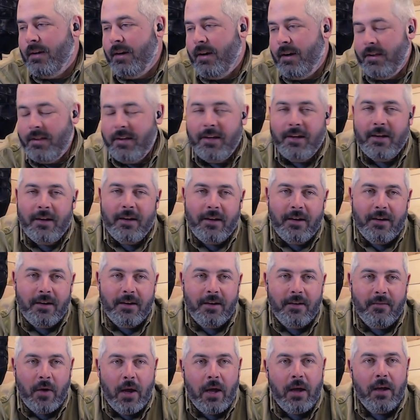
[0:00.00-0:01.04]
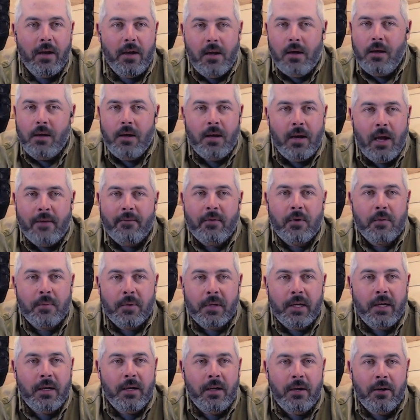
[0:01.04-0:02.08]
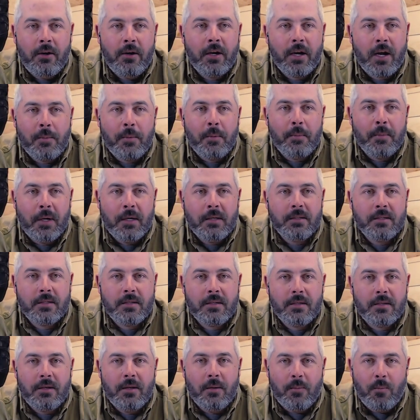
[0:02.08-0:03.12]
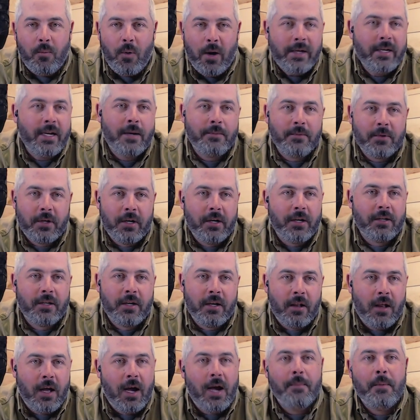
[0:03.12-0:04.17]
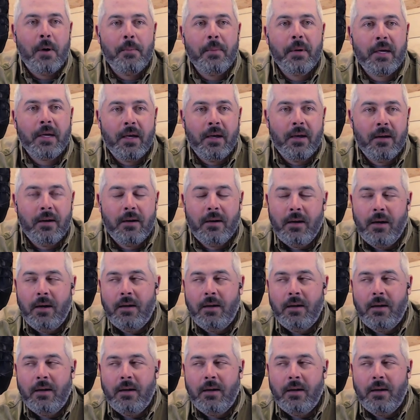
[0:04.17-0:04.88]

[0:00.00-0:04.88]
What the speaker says: And then inevitably here in a couple of months, the wait times are going to climb up again.